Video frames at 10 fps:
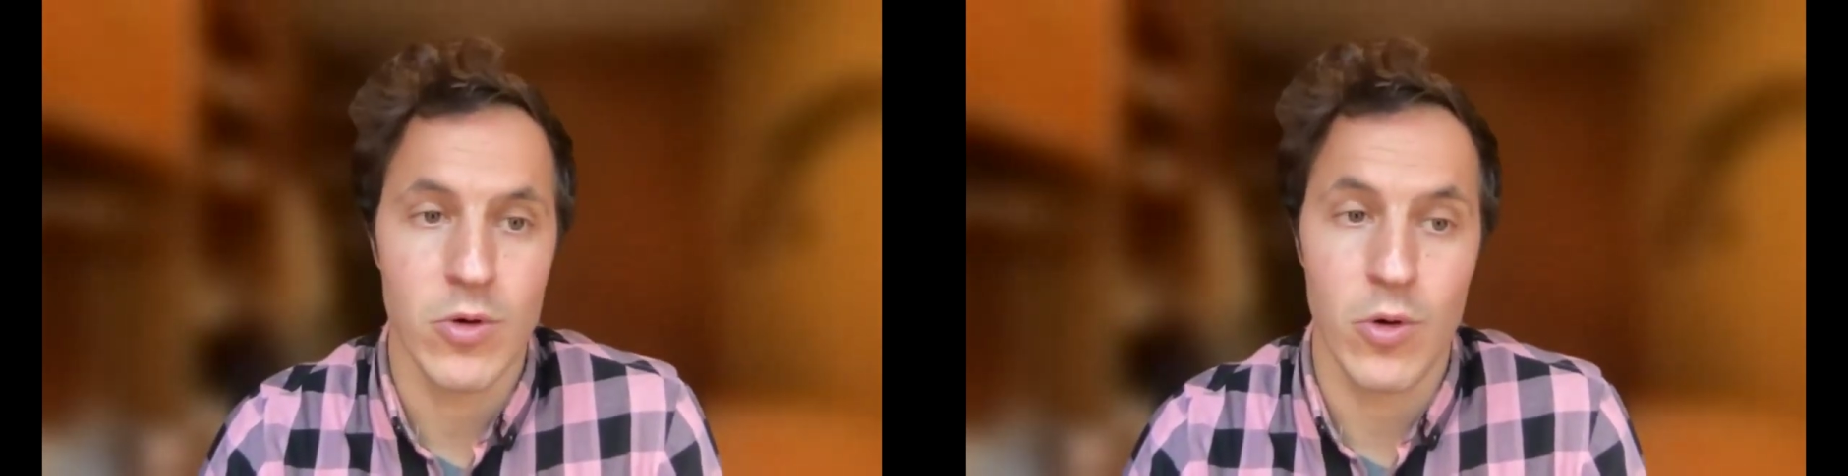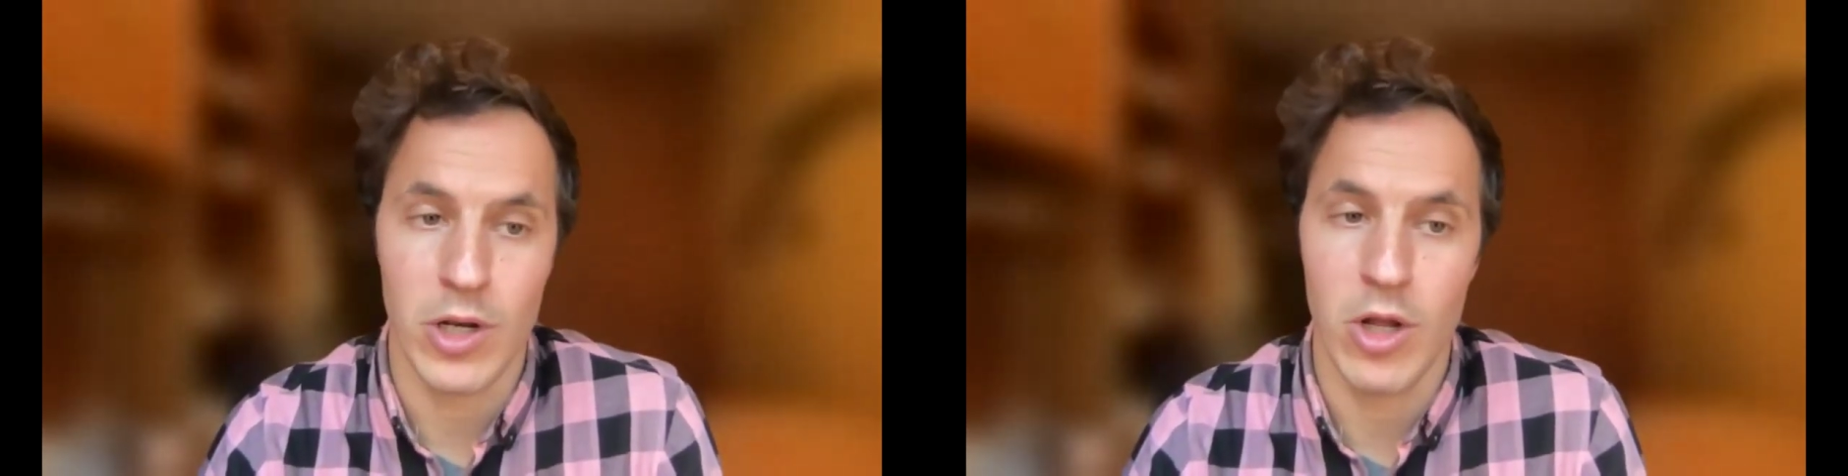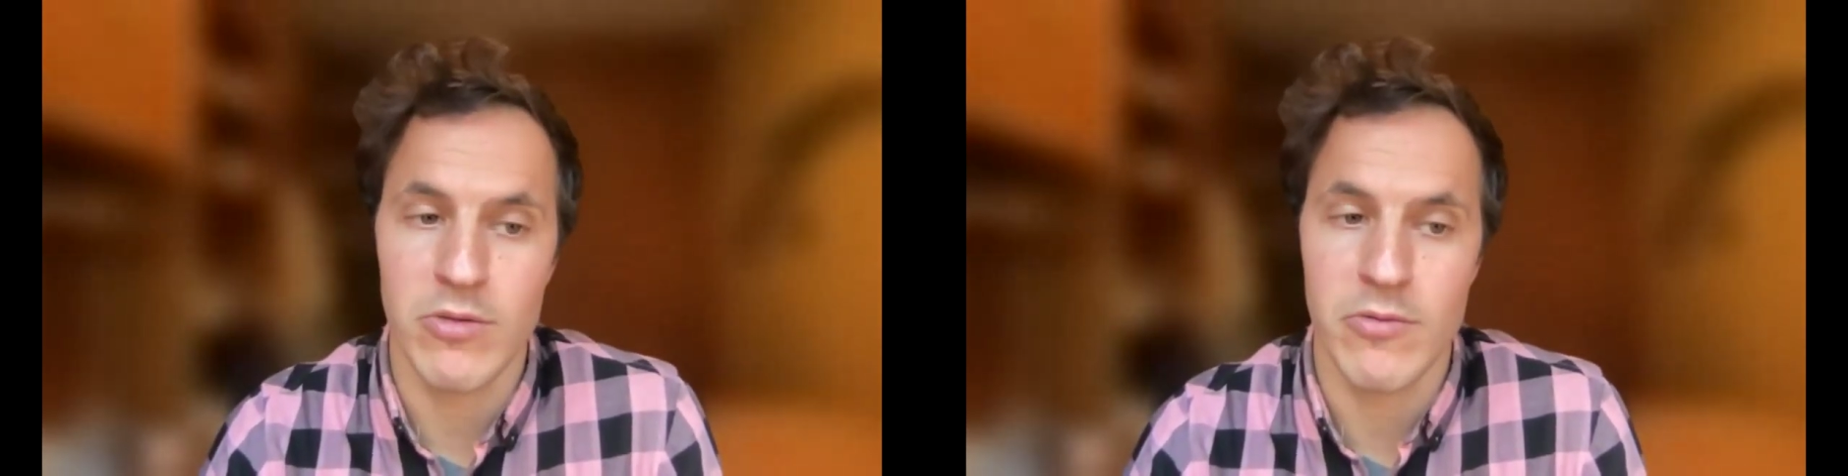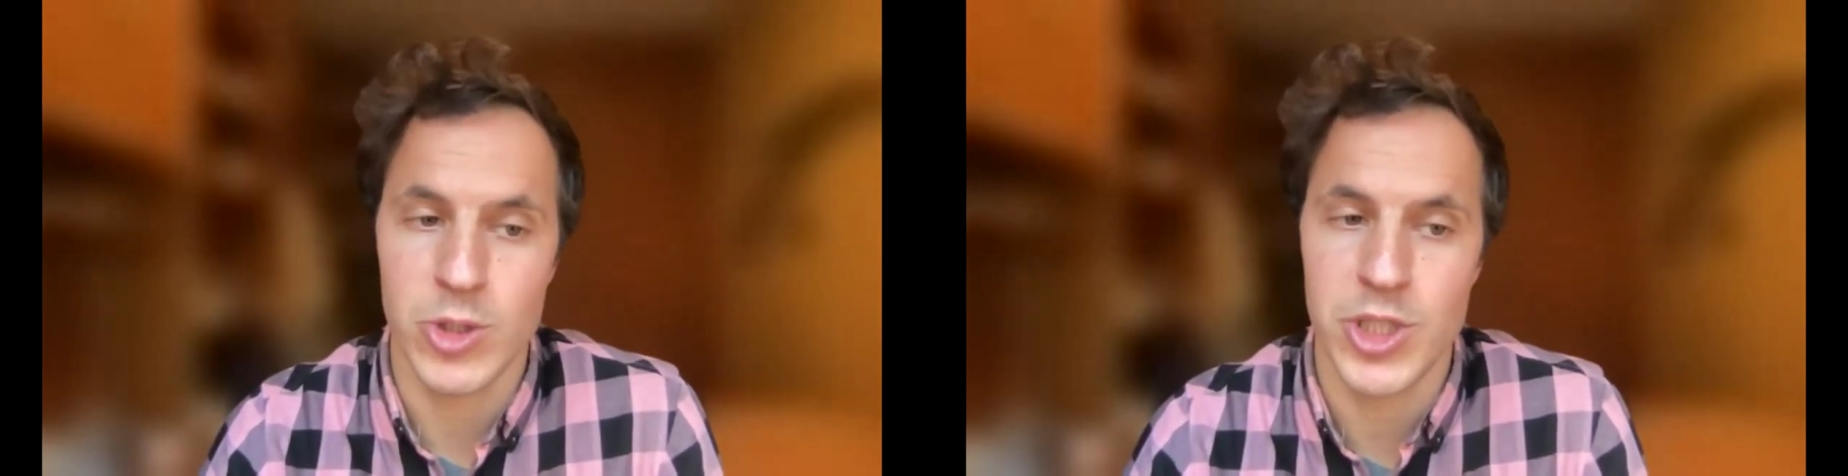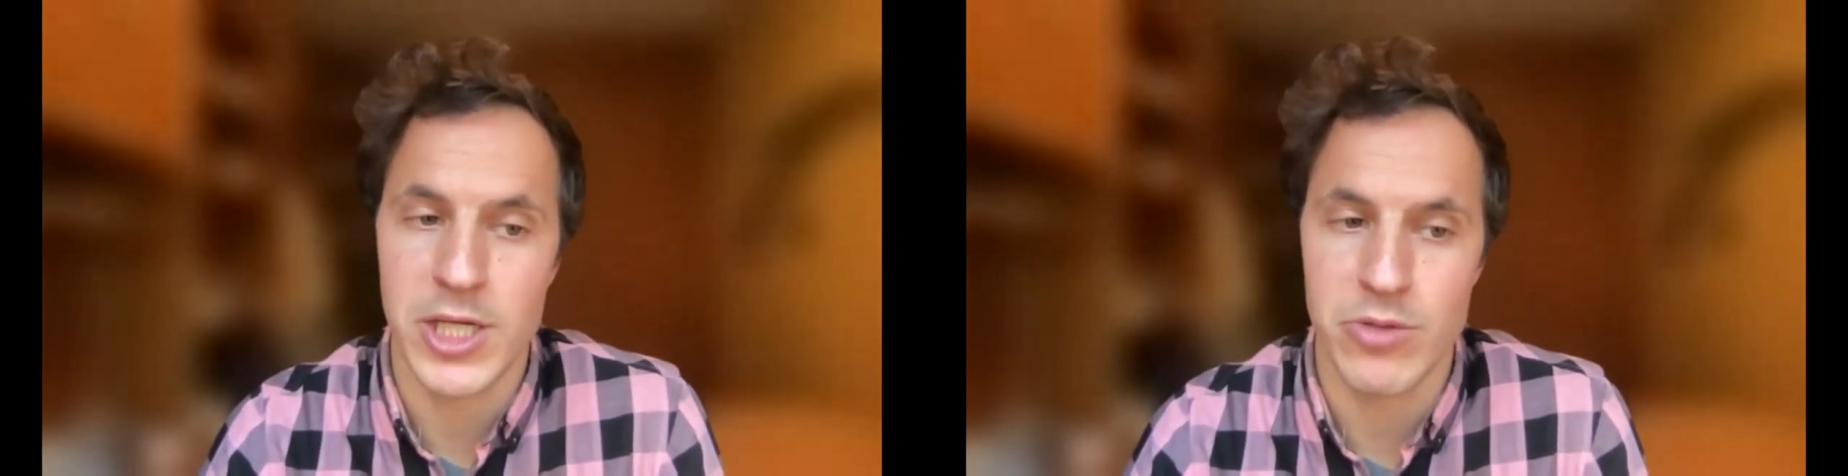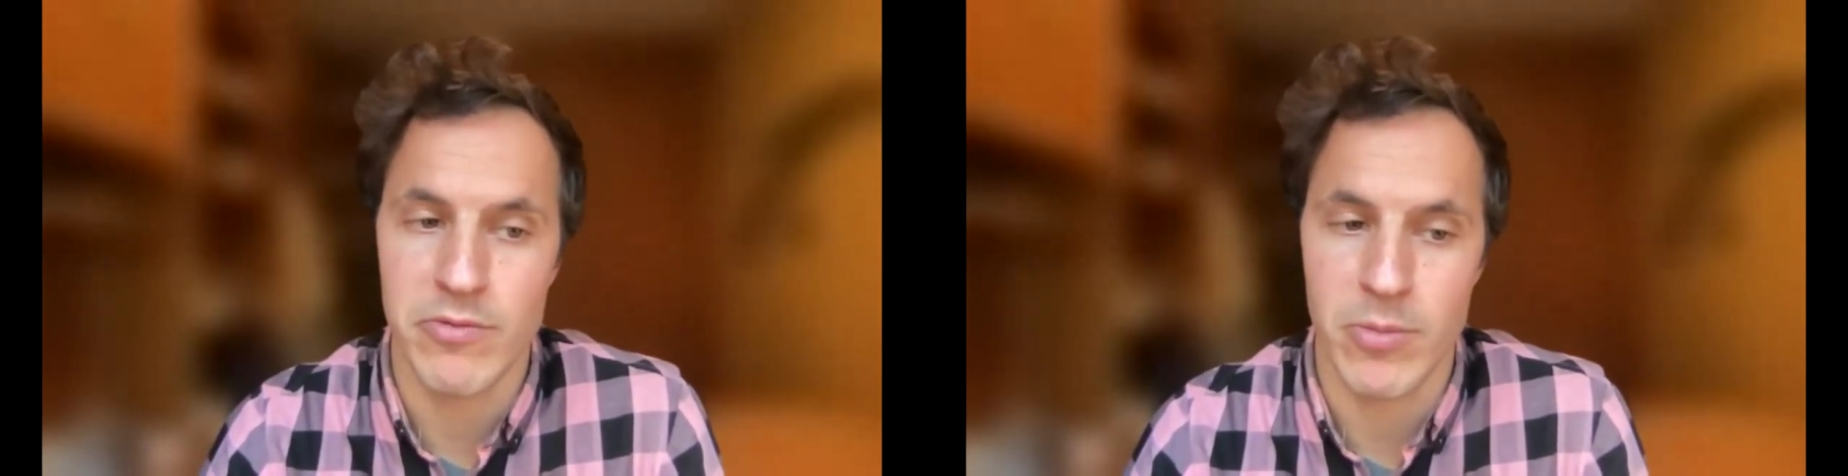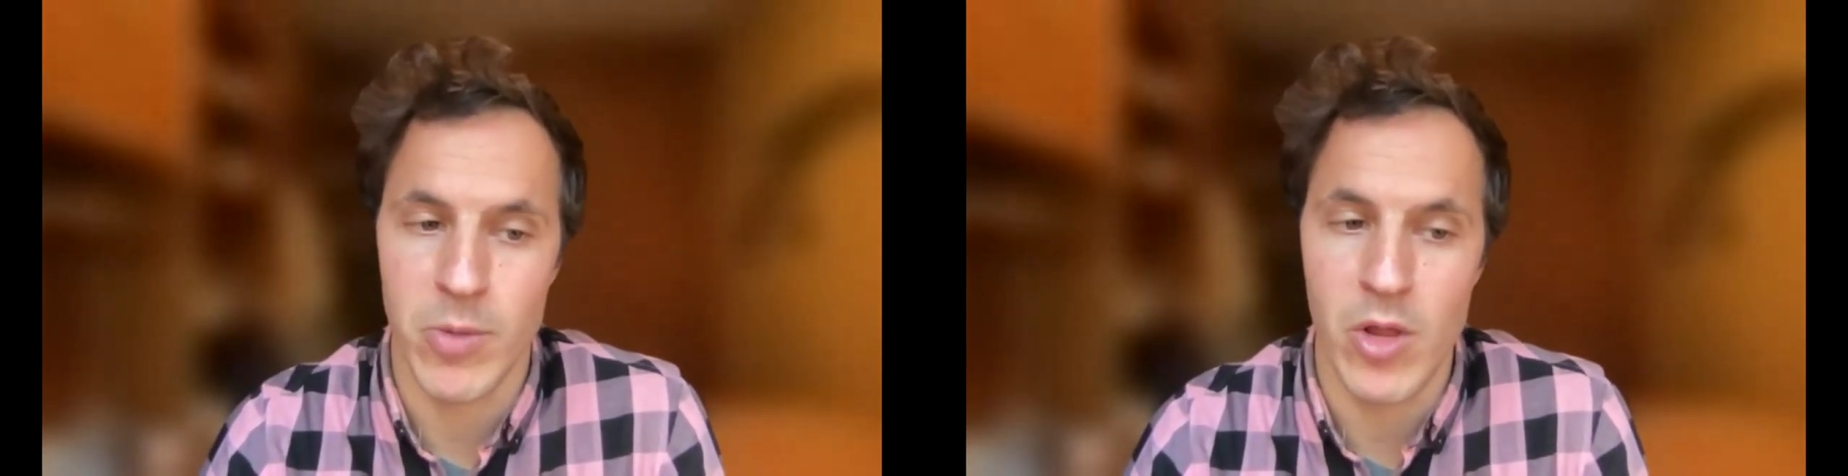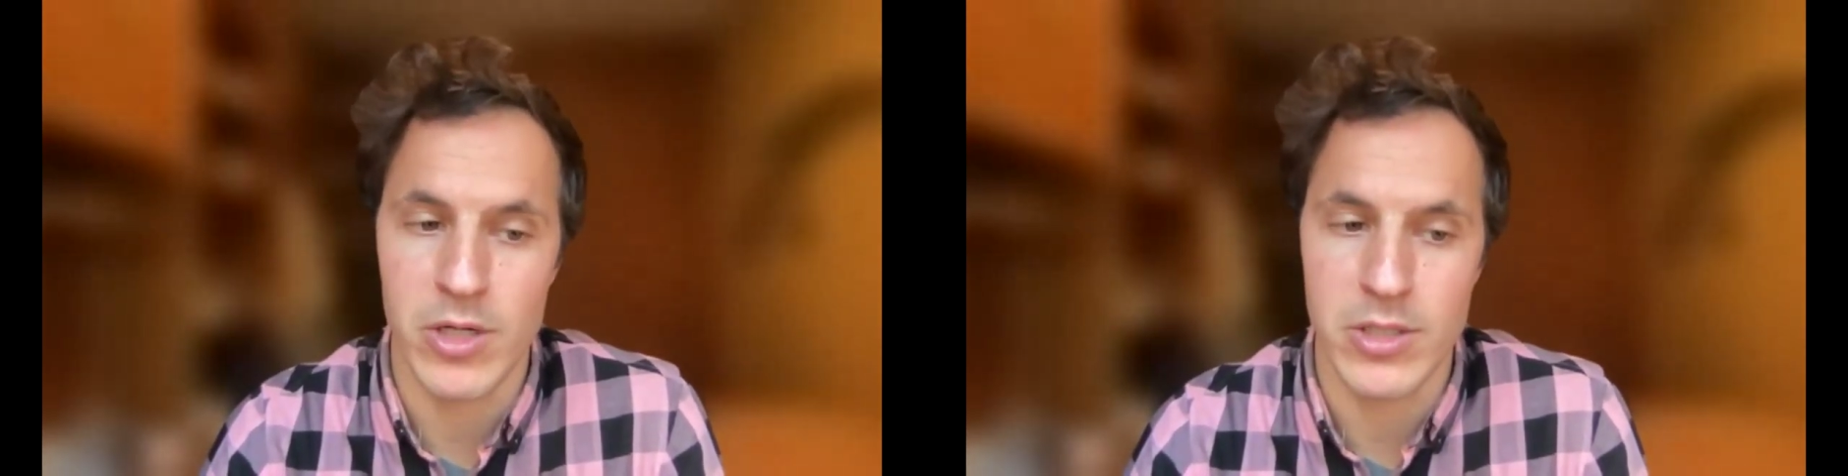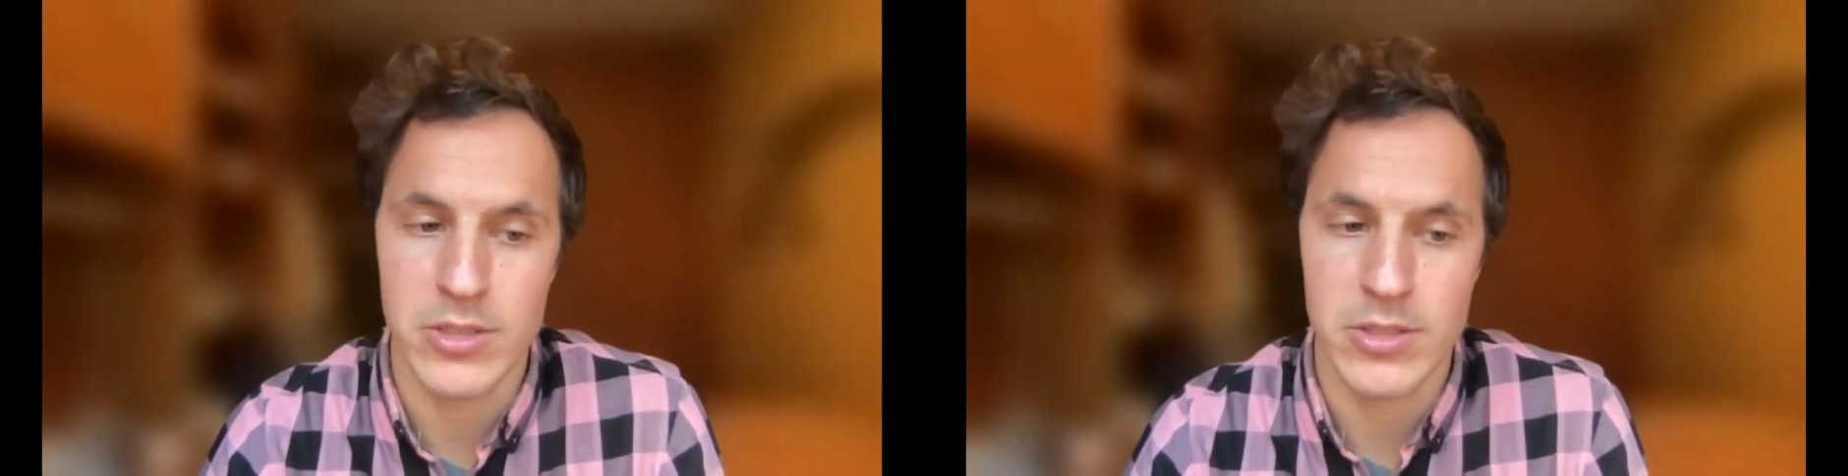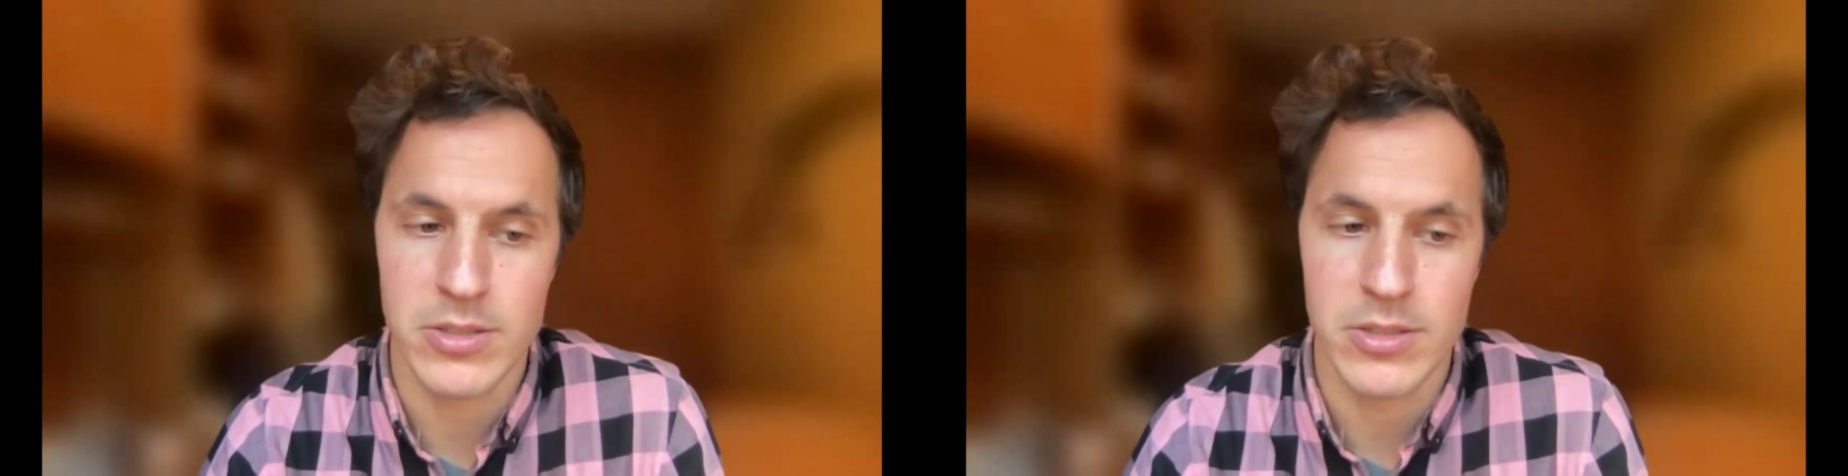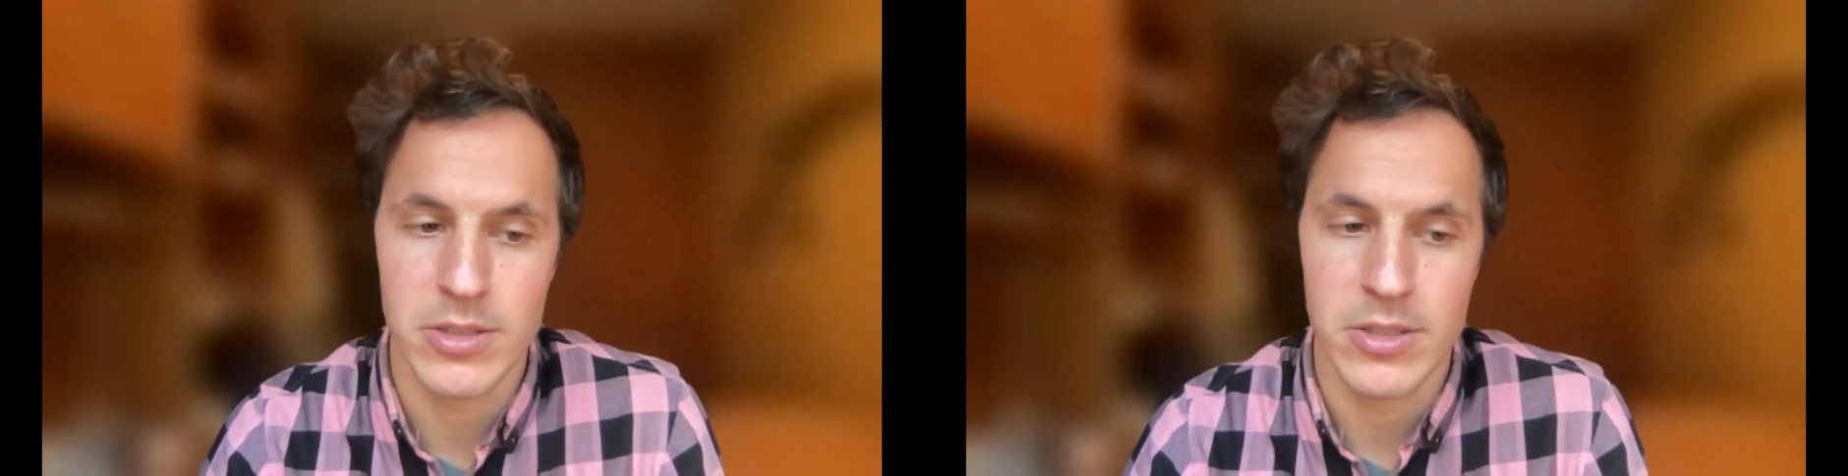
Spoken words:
or a lot of rejection from others,